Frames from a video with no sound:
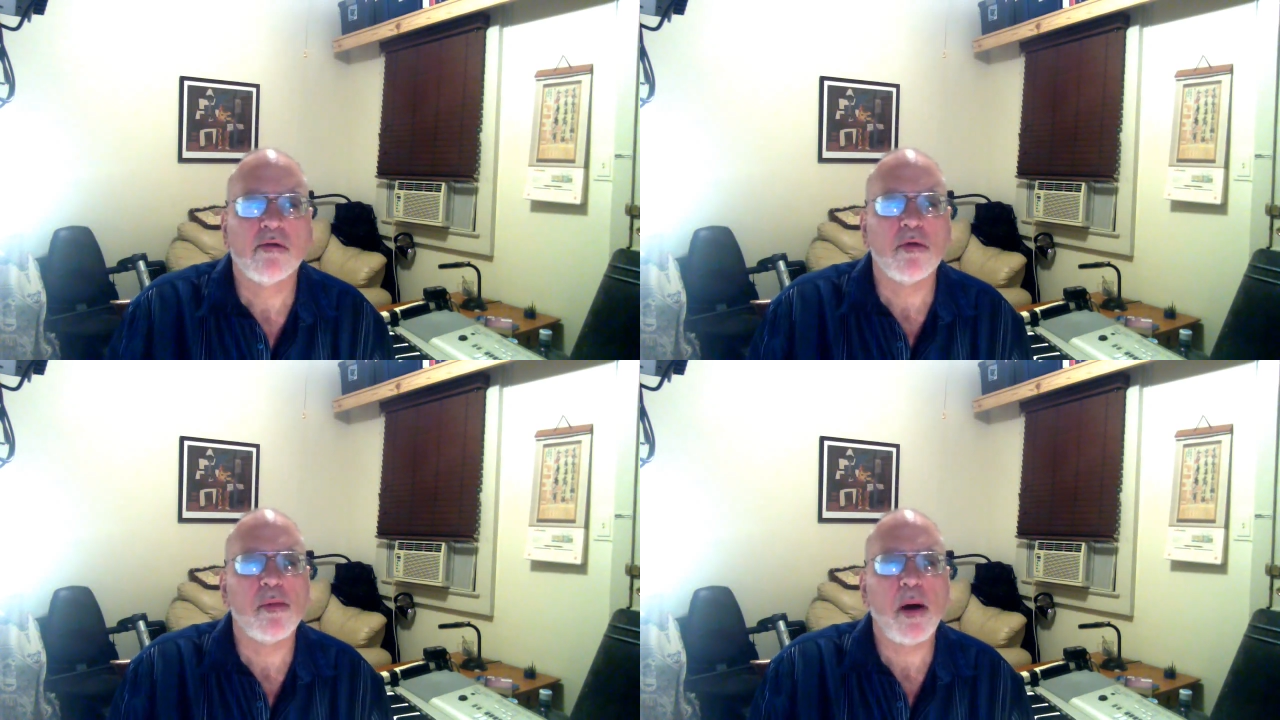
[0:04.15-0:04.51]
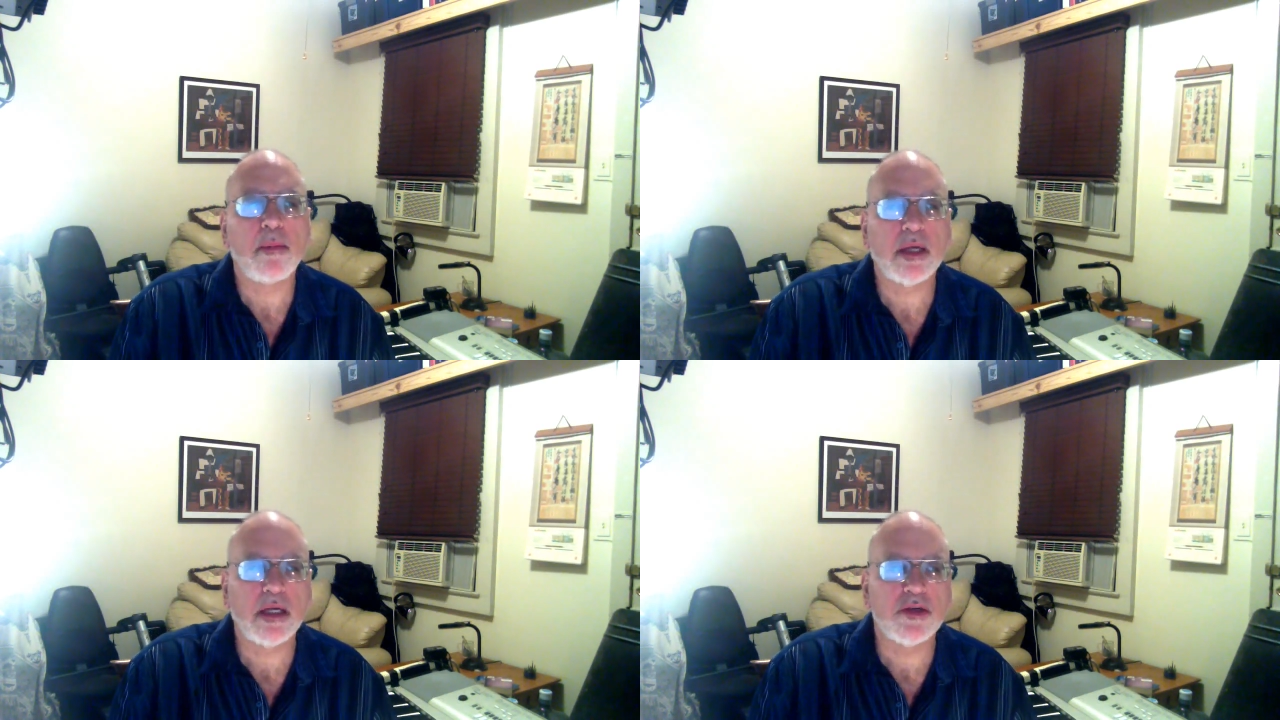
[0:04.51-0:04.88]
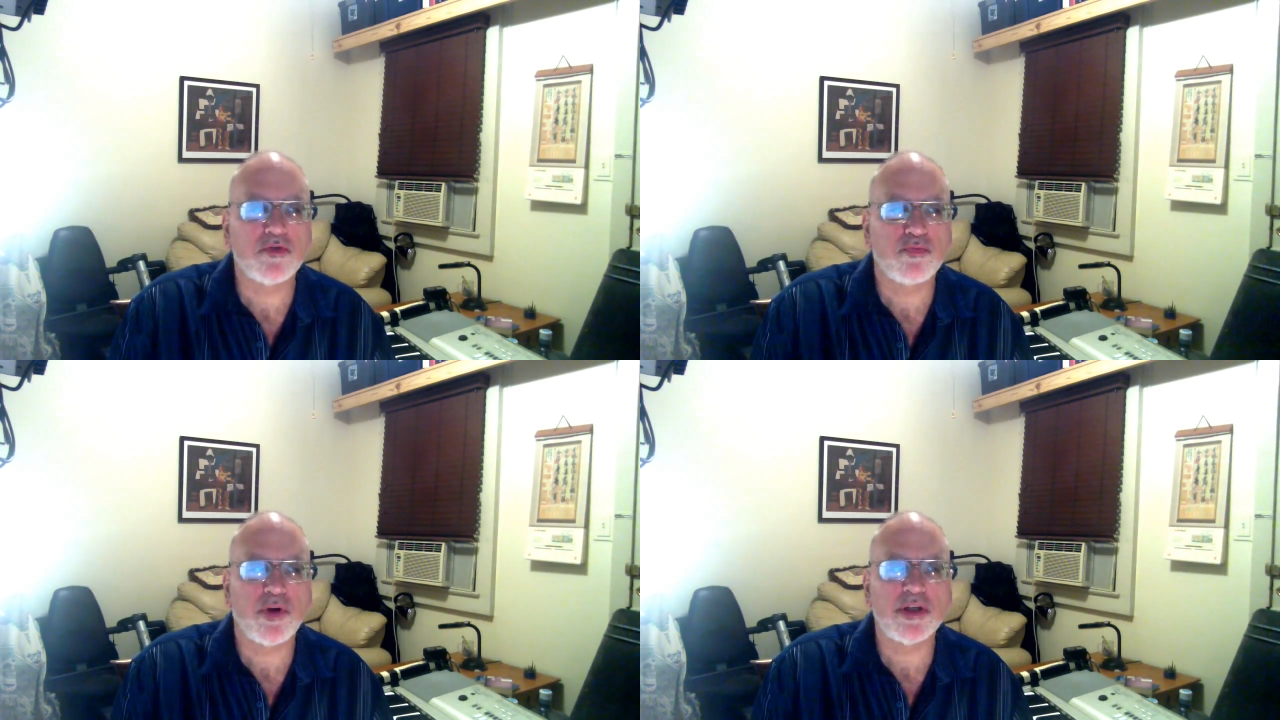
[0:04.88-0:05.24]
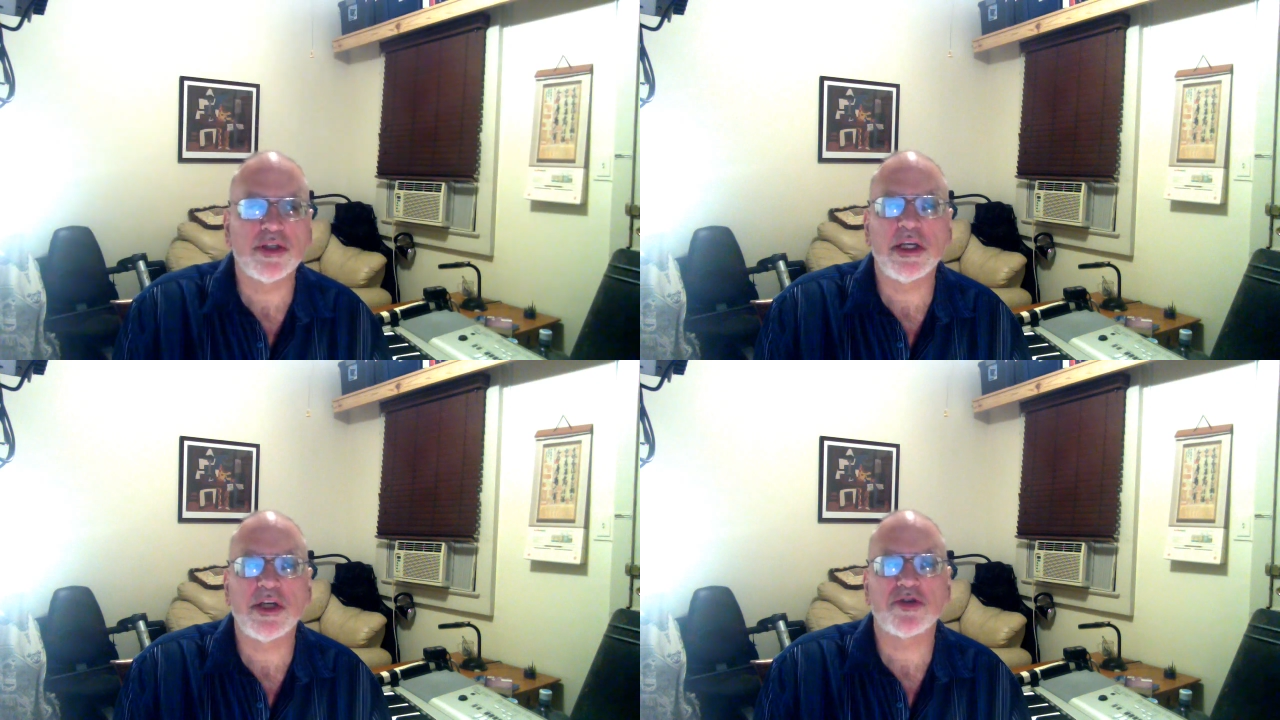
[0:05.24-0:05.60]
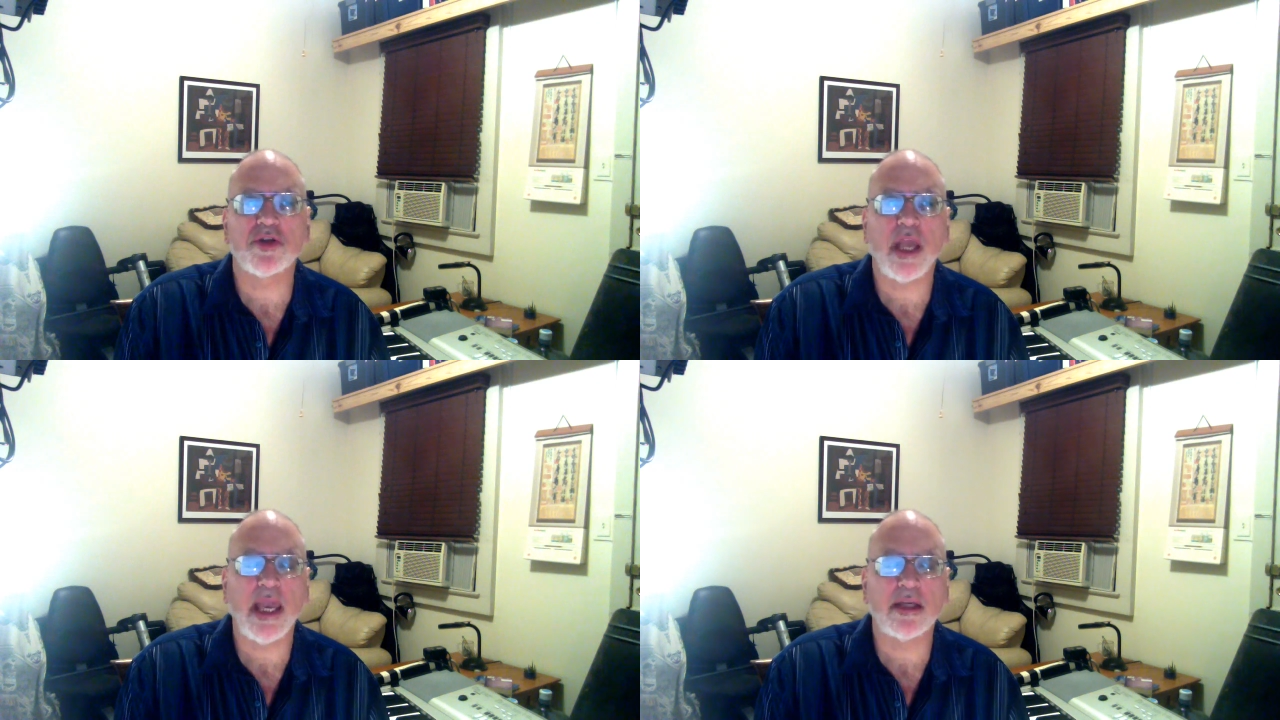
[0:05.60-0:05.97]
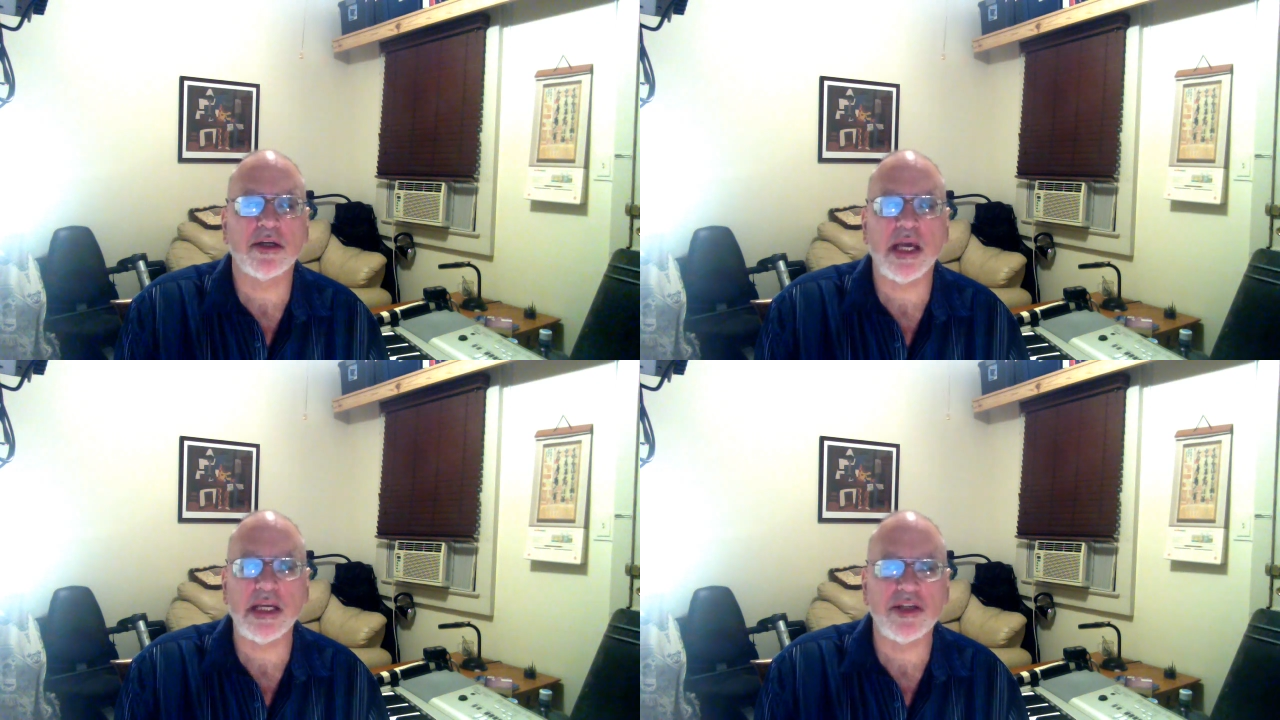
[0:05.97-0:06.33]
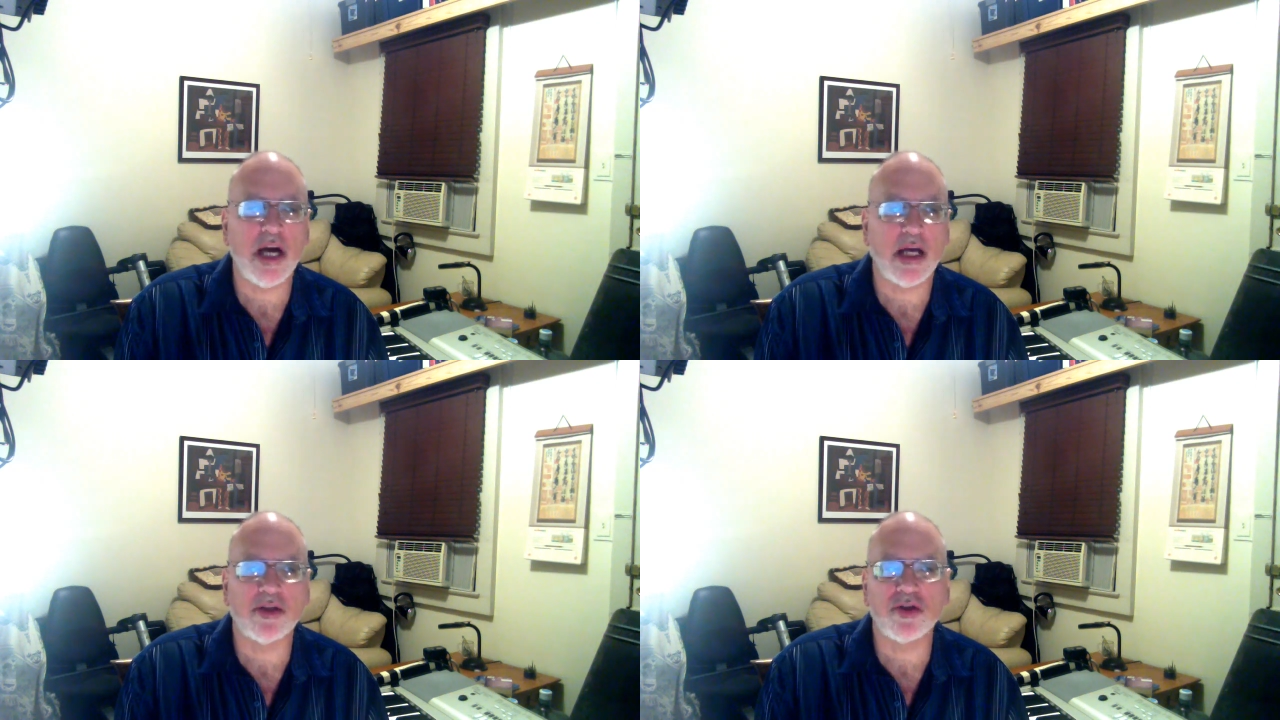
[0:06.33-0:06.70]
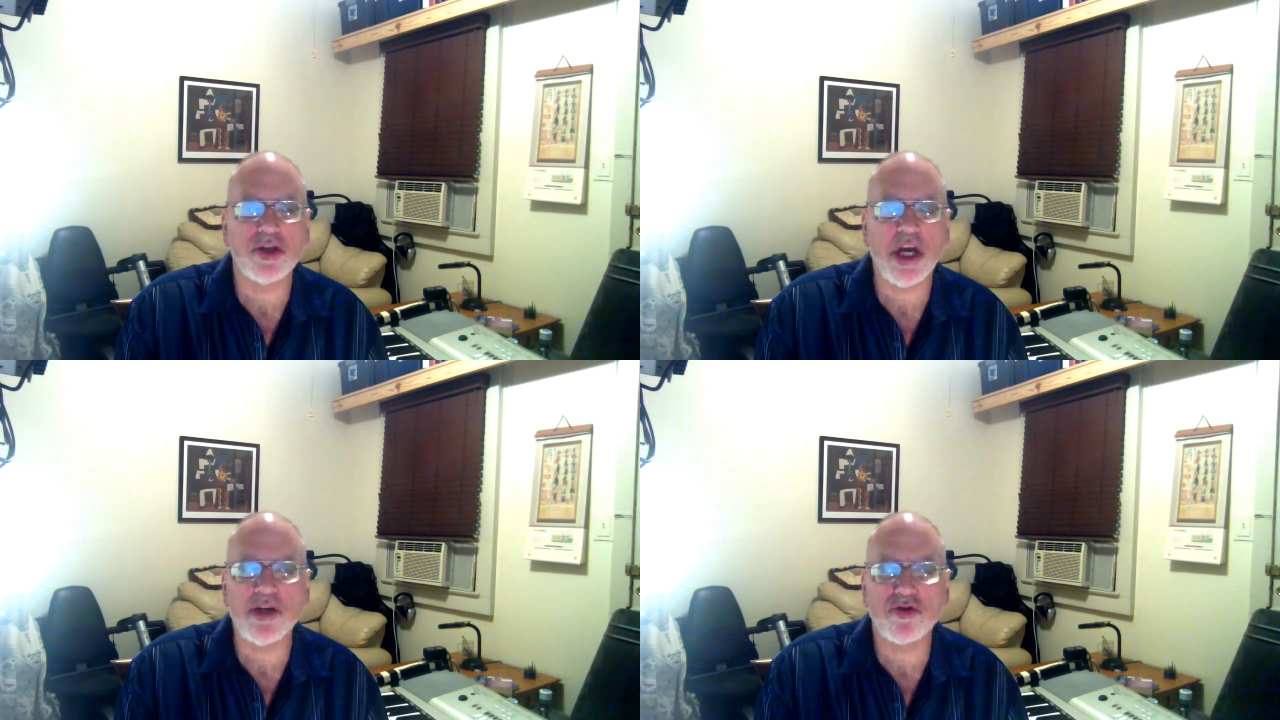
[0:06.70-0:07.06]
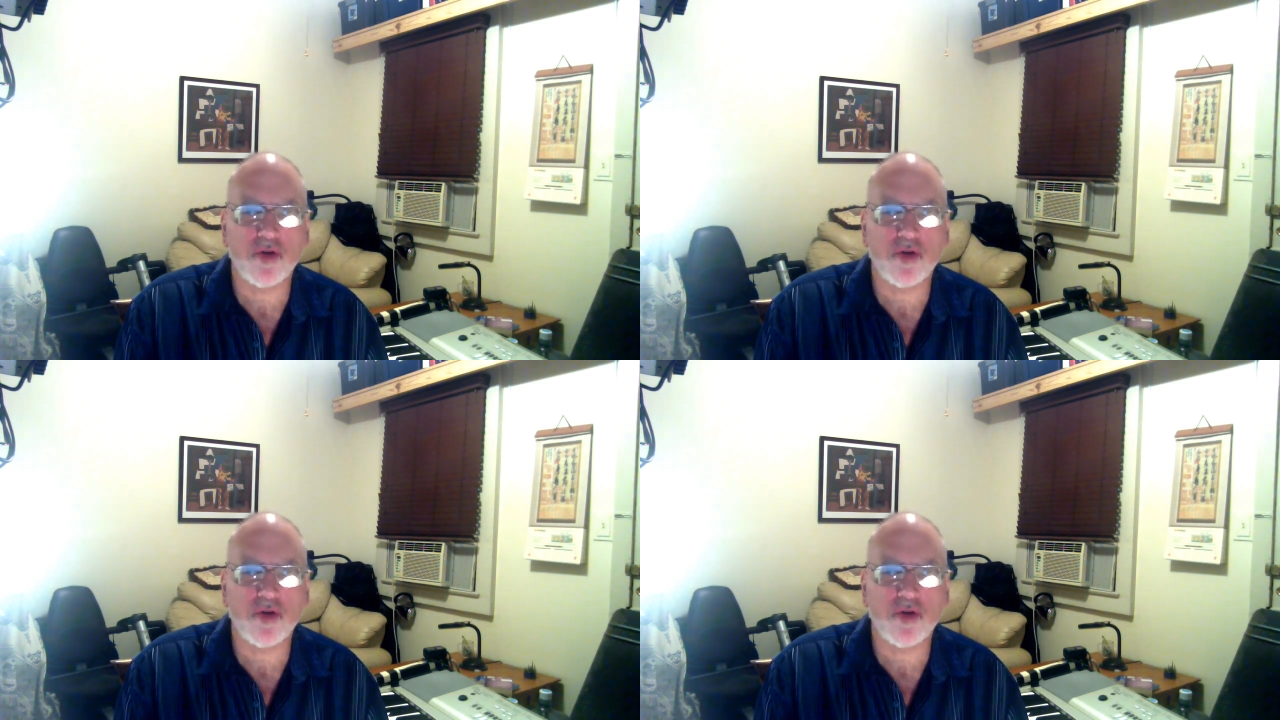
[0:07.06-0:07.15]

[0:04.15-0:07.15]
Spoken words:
Republican presidential candidate Donald J.